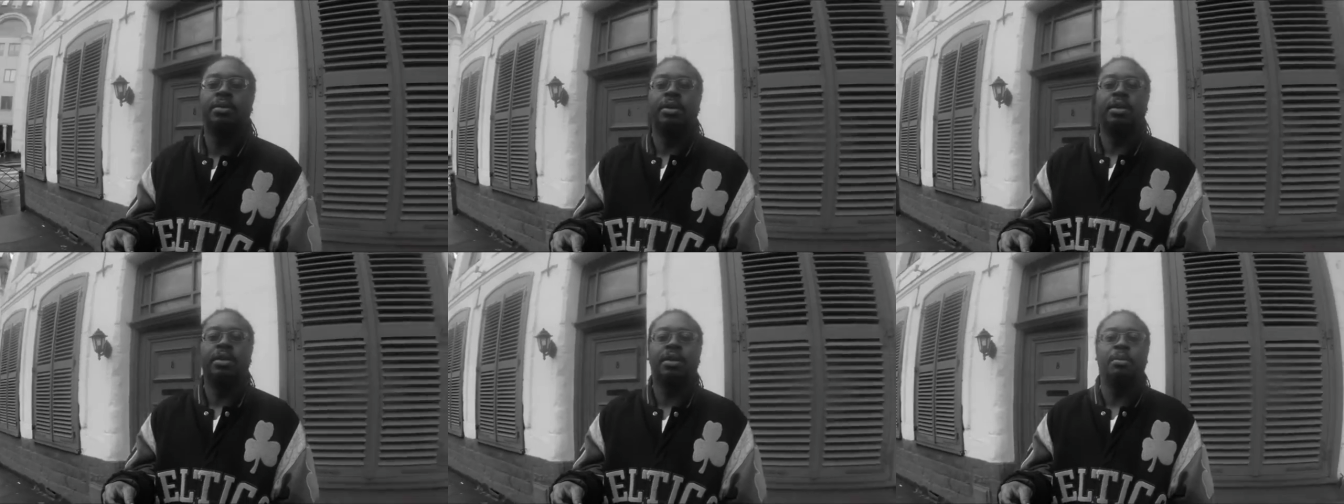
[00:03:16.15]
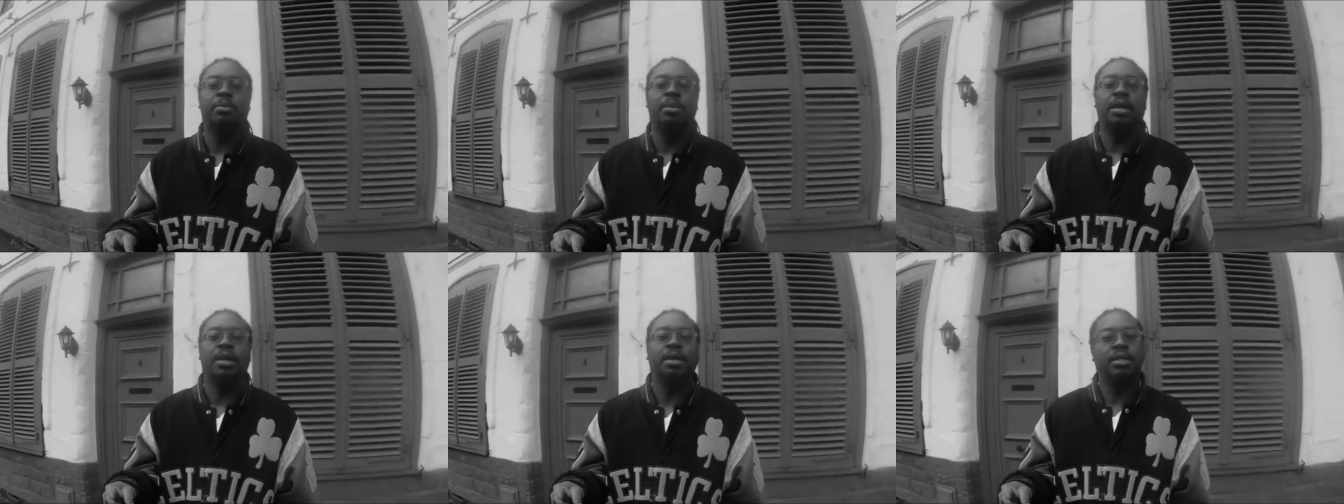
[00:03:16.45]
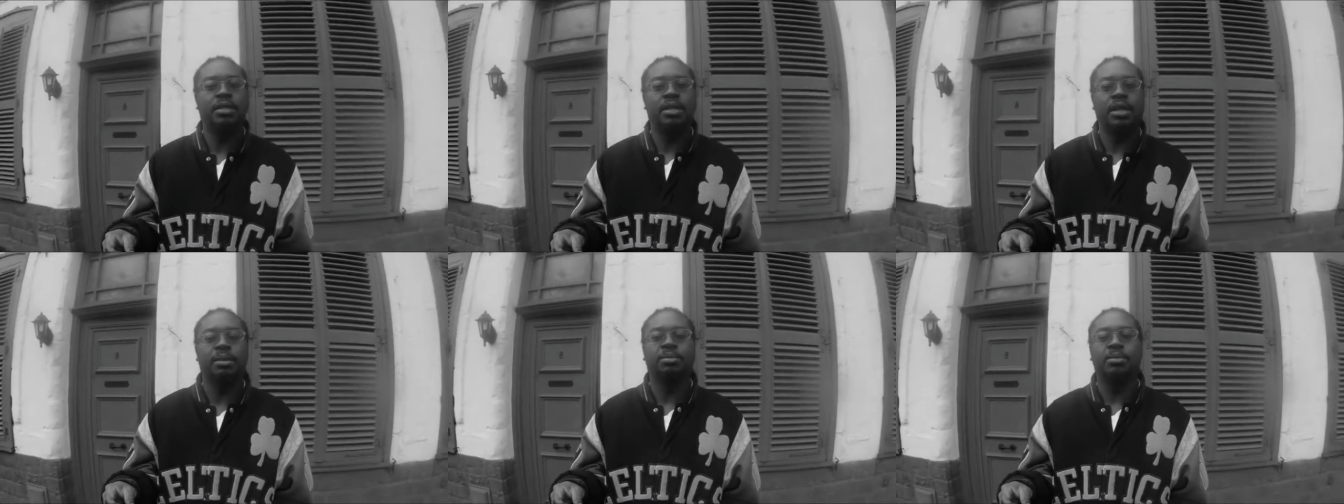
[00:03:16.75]
I'm gonna
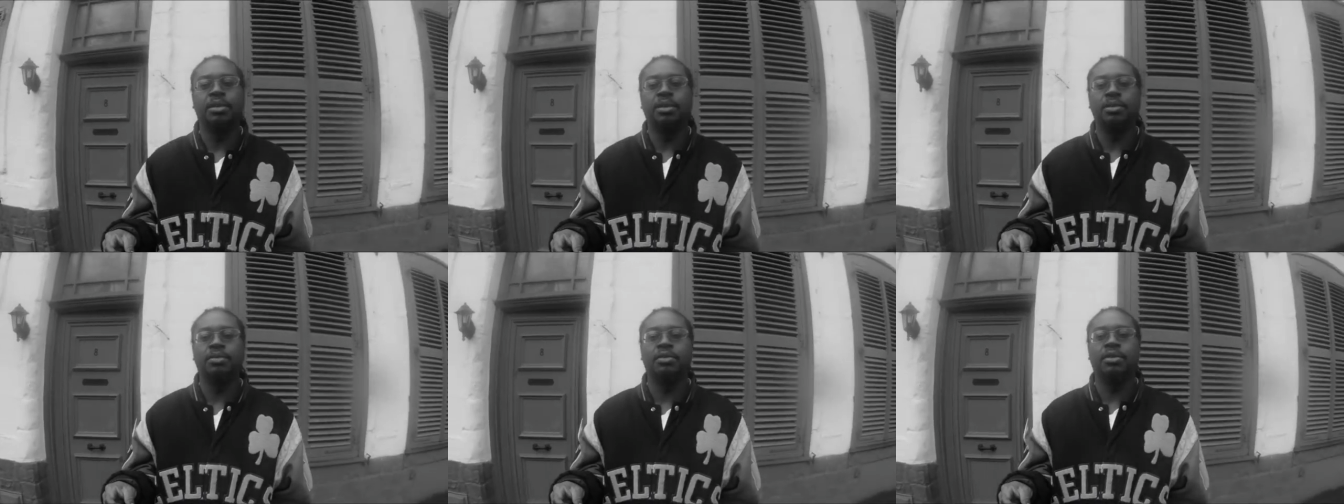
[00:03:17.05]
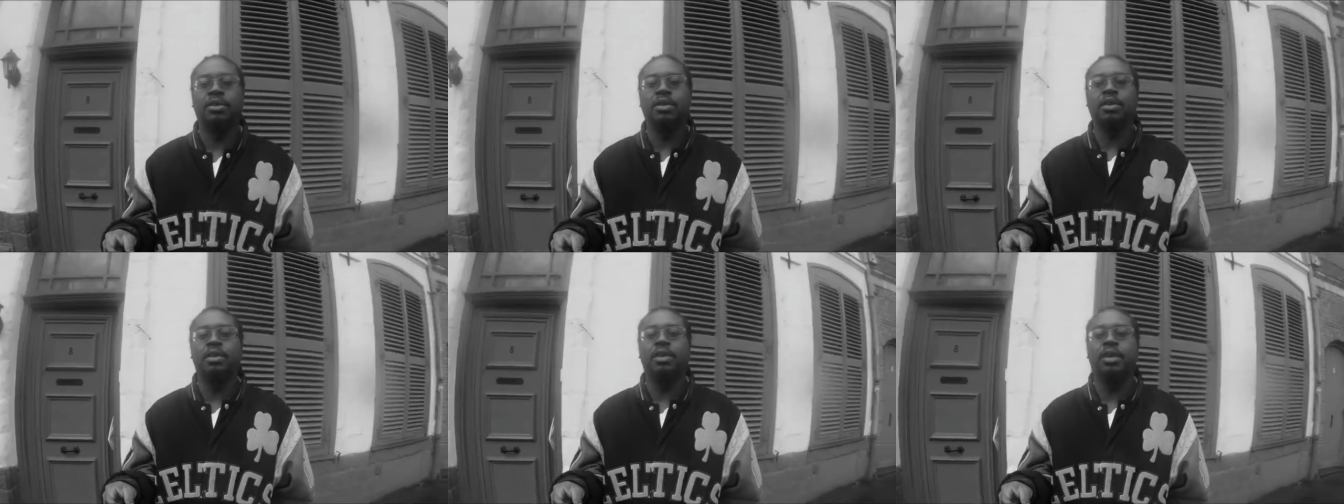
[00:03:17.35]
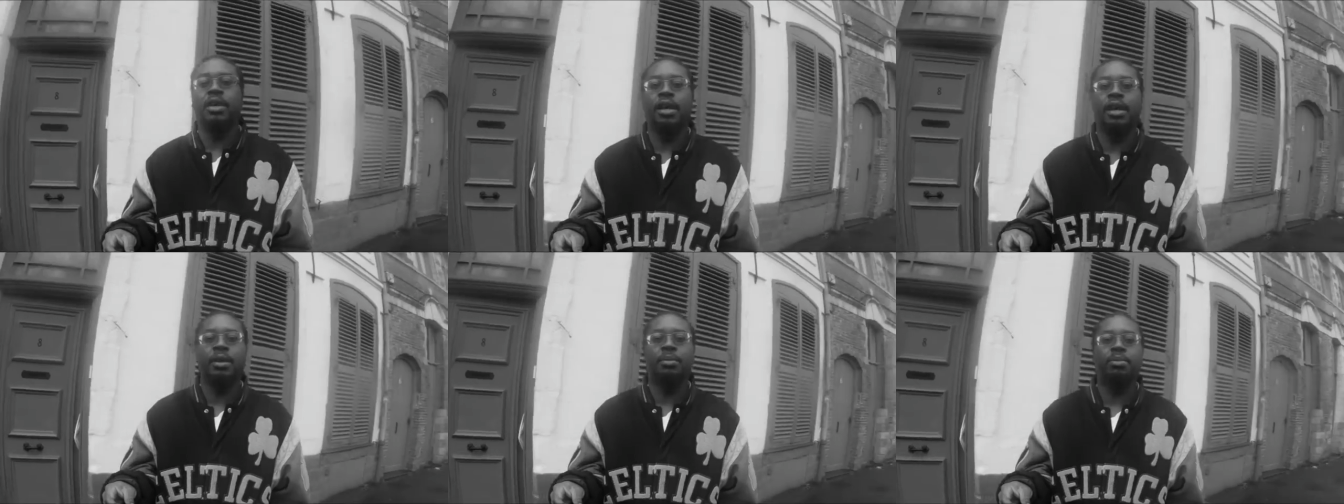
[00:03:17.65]
make something
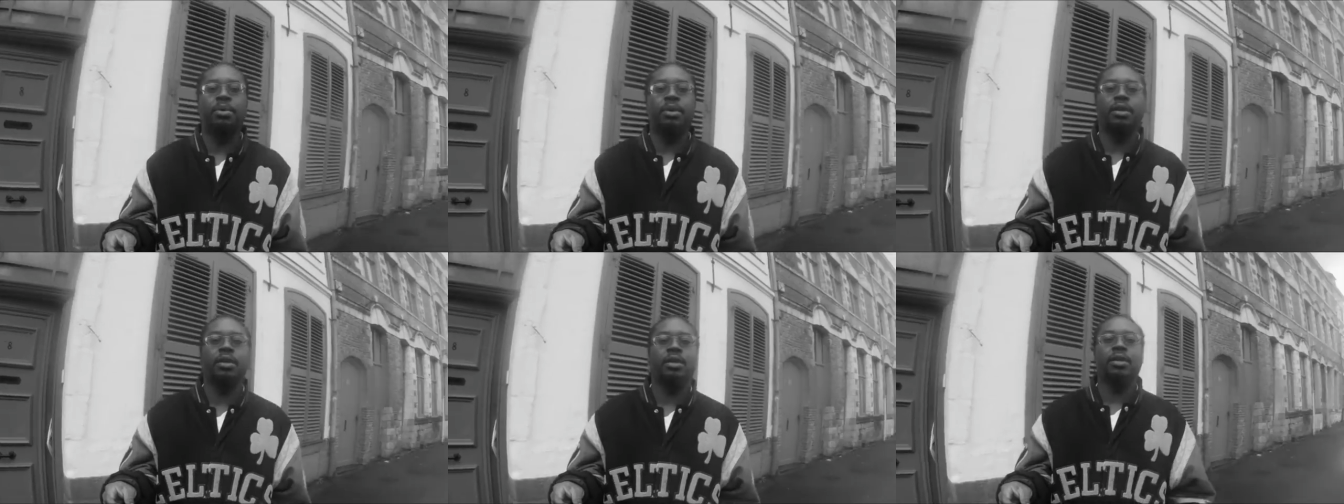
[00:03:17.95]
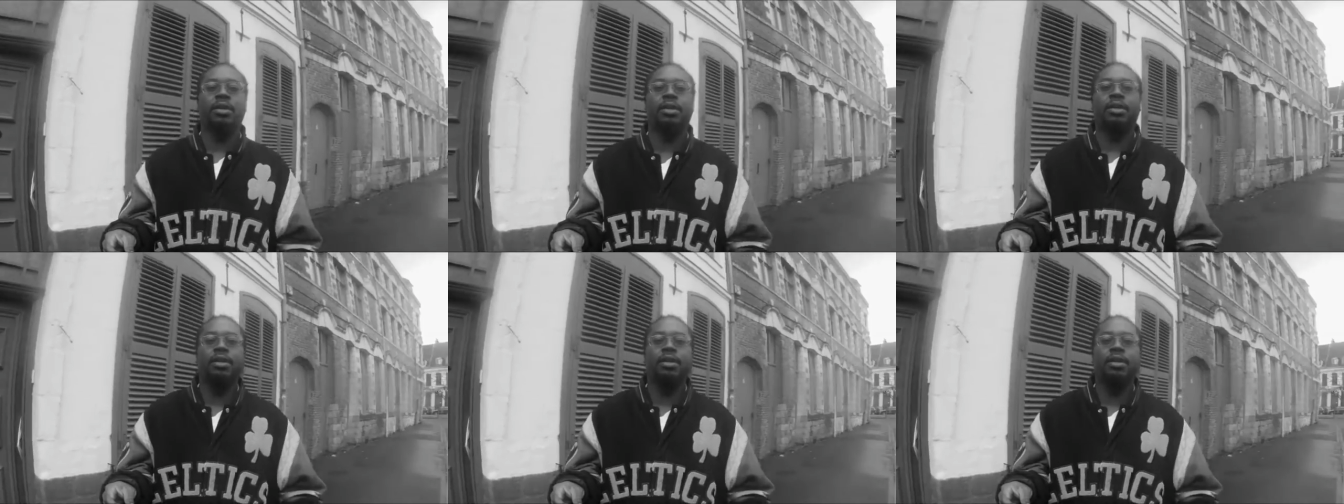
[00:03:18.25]
real epic.